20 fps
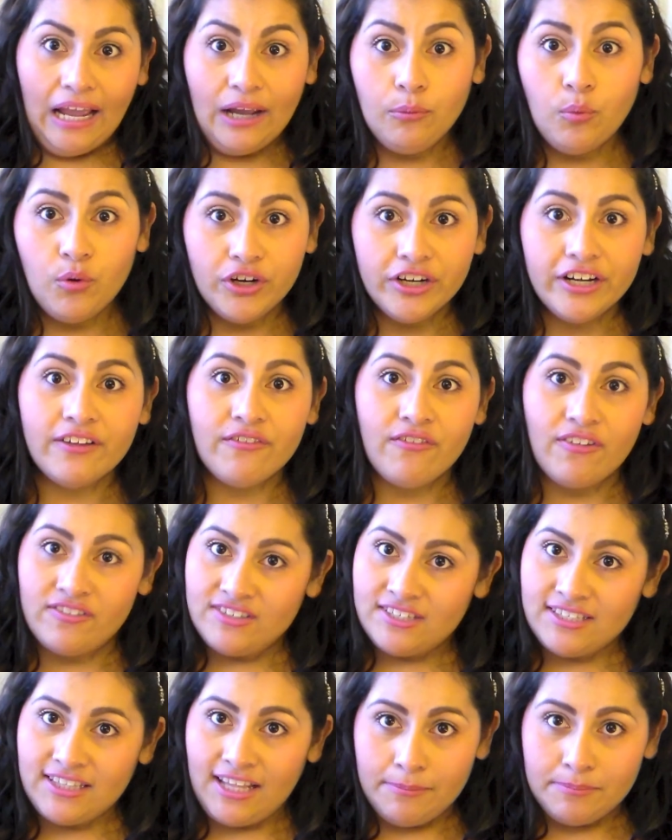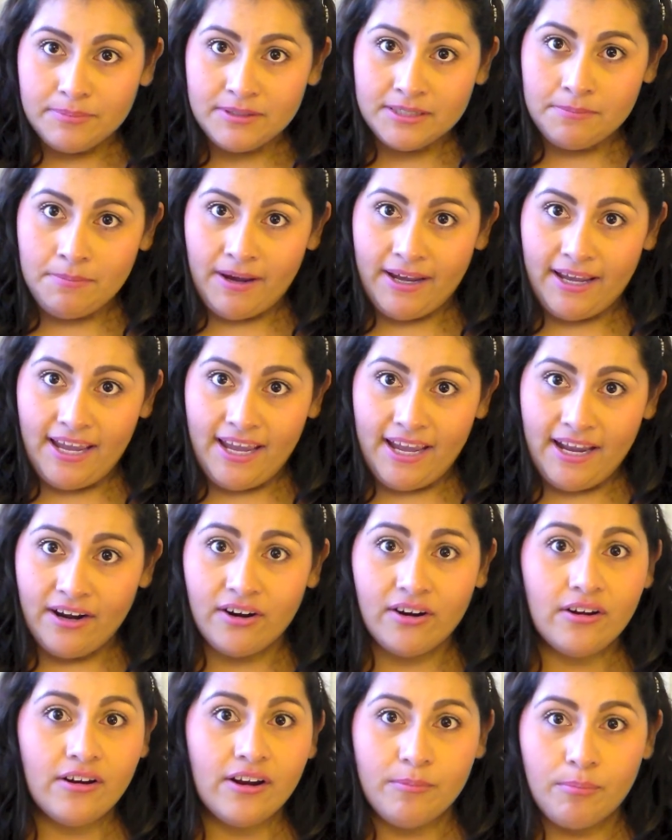I wouldn't have slept in my
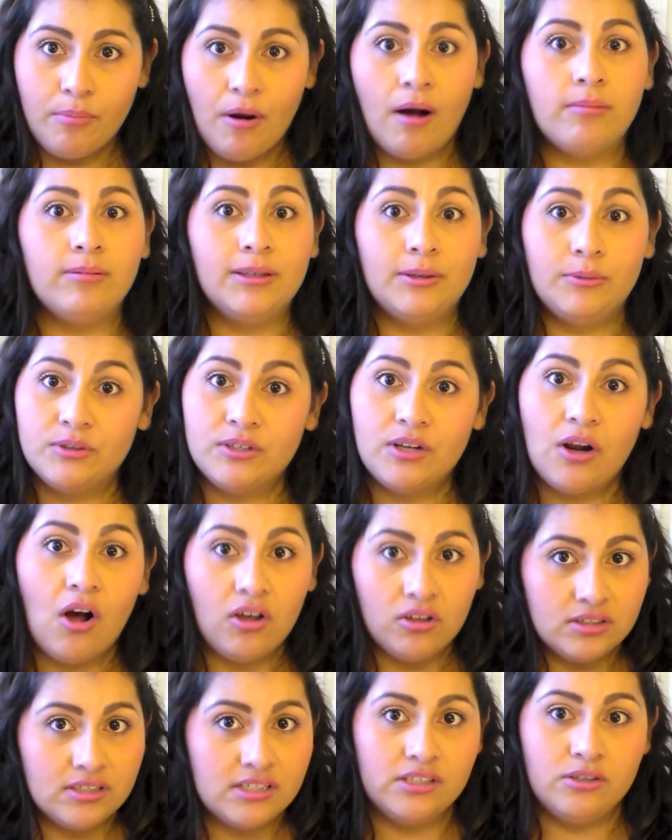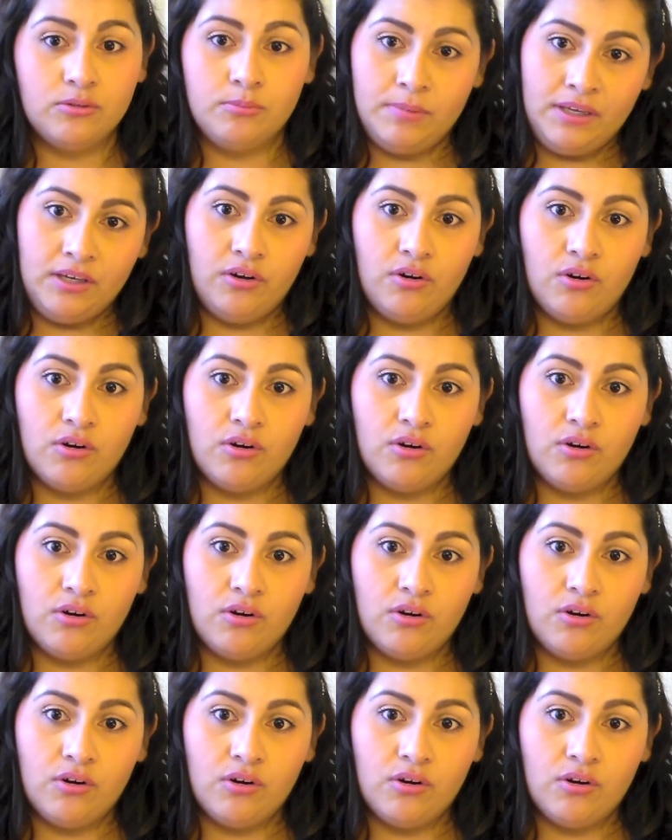hair it probably would all still be